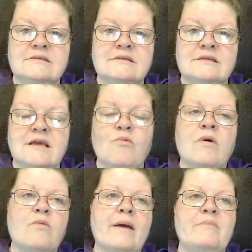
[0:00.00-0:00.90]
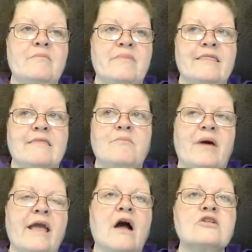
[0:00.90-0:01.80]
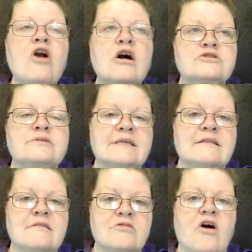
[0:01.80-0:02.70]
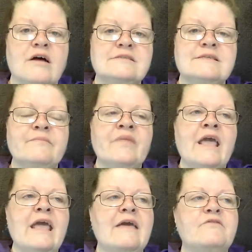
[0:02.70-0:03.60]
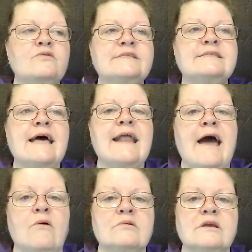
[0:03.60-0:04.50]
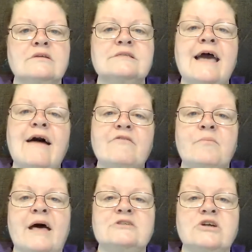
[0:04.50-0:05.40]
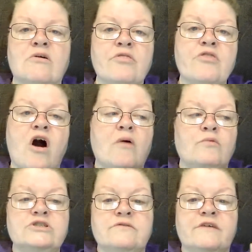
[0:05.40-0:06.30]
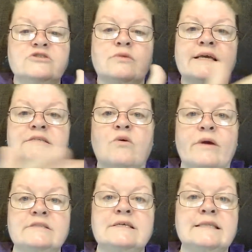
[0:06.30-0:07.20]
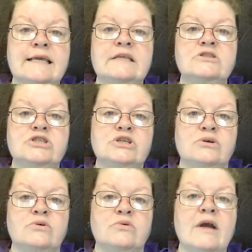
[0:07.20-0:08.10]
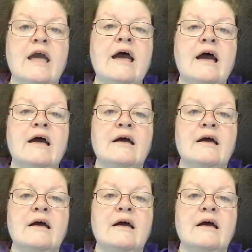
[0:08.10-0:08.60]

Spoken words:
And what do I mean by uncontradicted thoughts? If you set out to have a magical thought, which eventually is going to lead to an